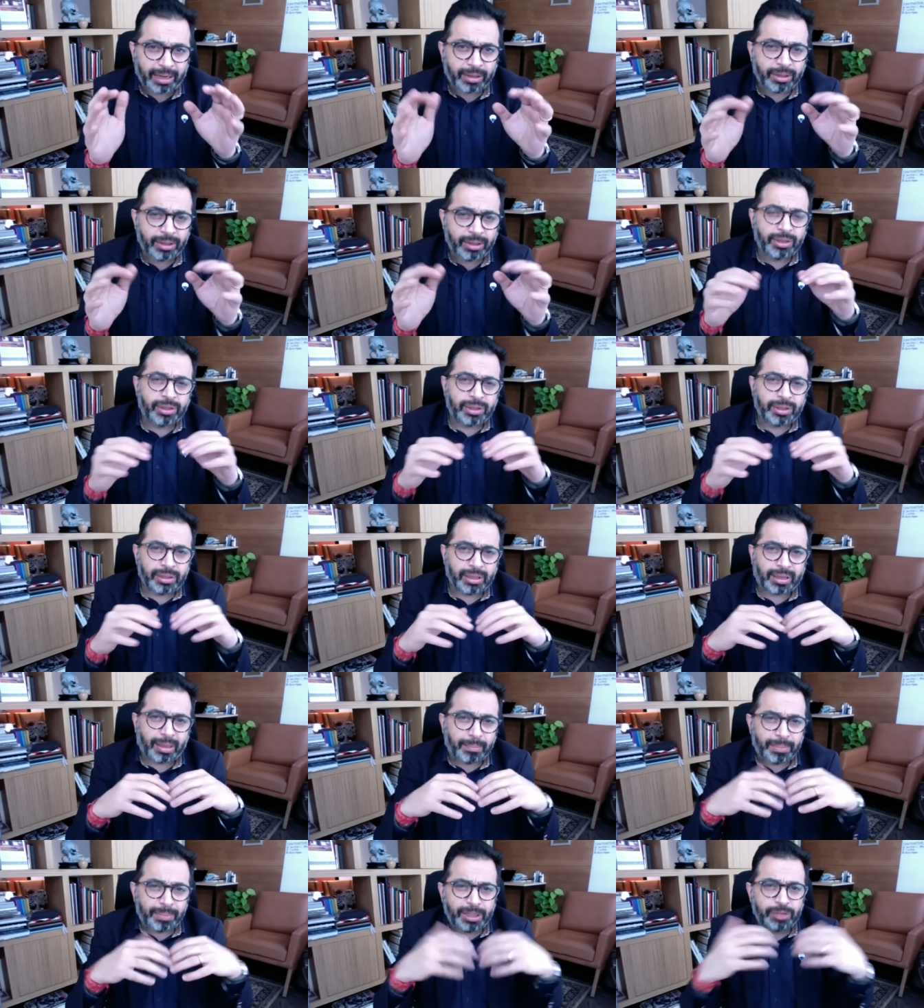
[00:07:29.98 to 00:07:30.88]
the
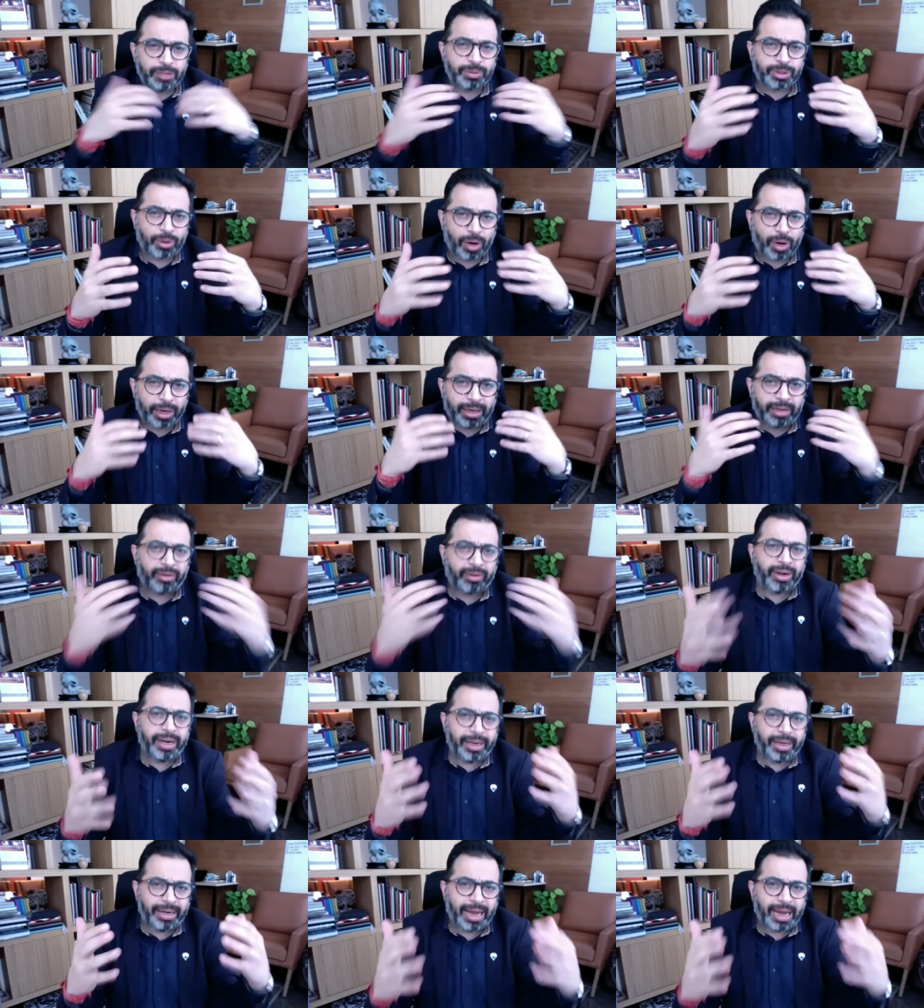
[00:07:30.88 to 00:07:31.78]
companies which got
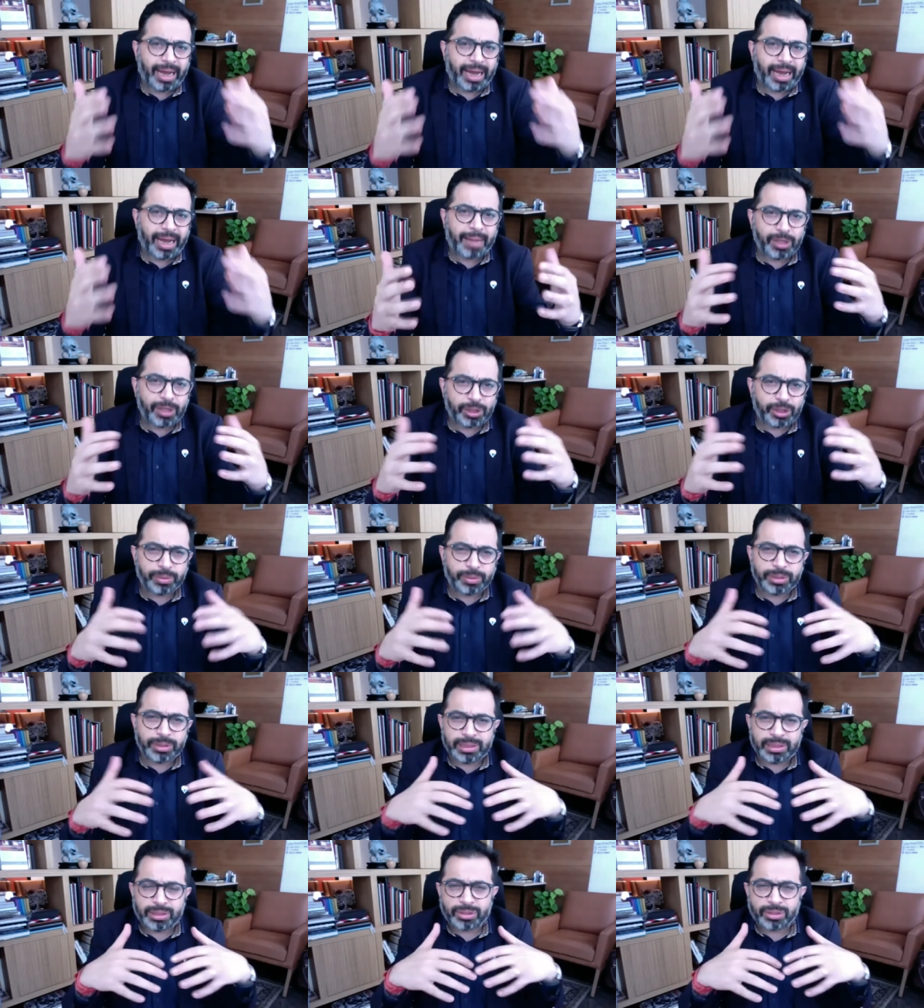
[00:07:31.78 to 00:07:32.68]
really damaged were
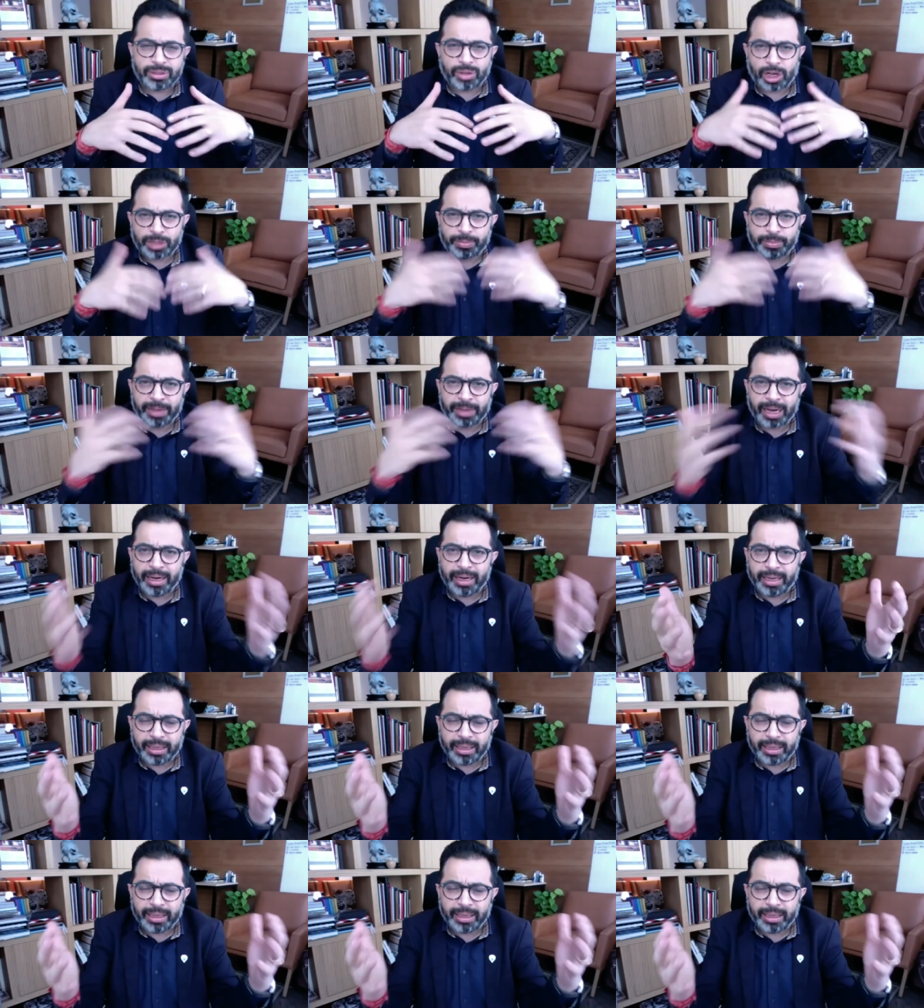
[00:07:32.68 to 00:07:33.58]
these
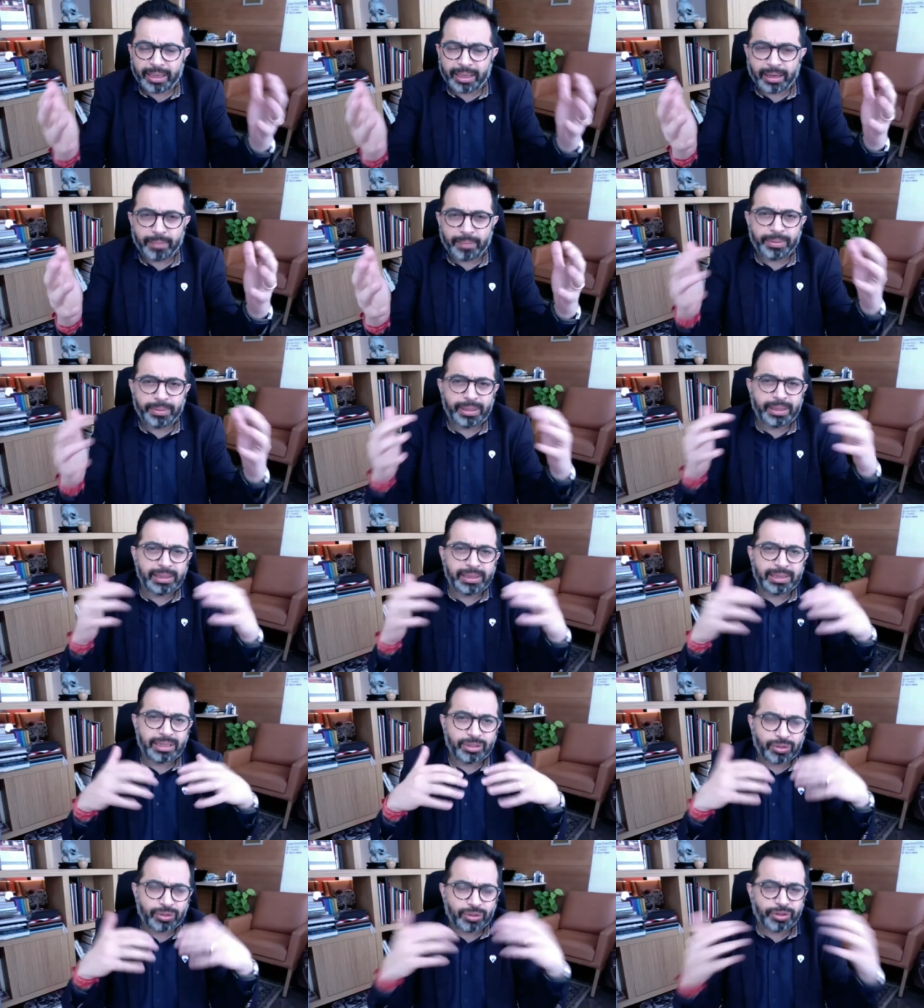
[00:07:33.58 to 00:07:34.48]
hospitality companies and
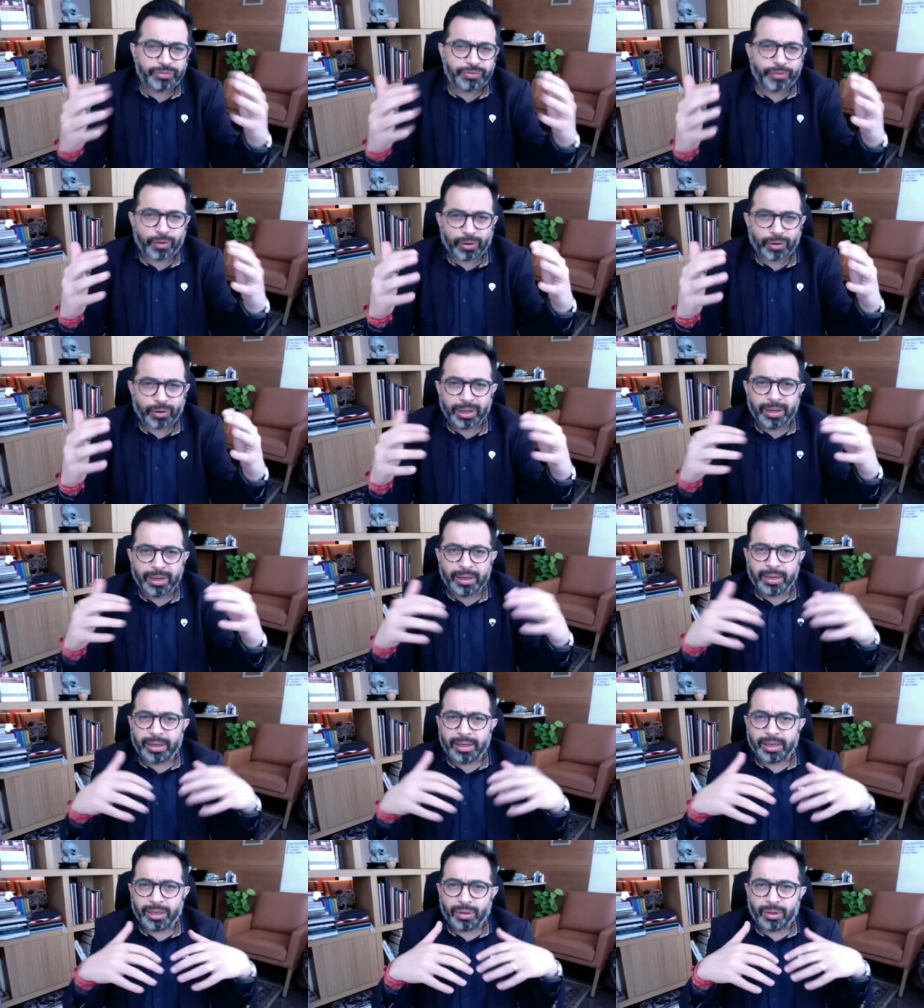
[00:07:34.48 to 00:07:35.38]
so on for
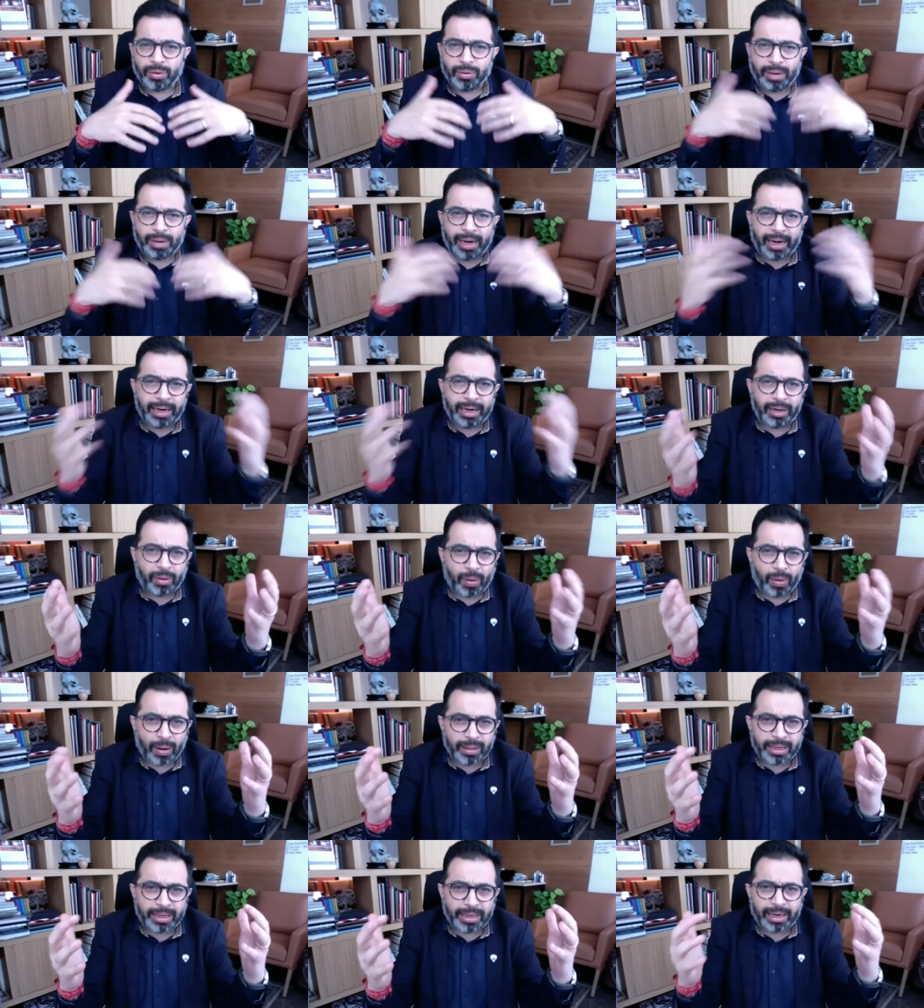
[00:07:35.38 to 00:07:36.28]
you know, and
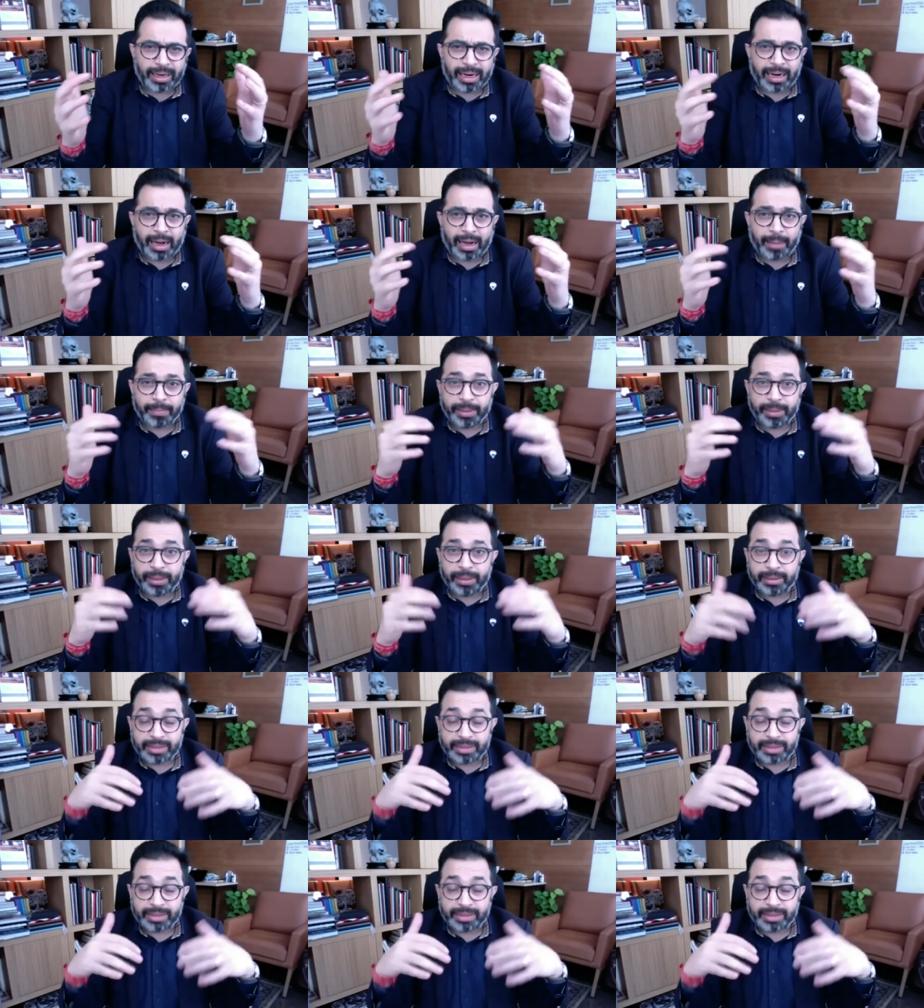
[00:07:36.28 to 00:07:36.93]
all that had happened.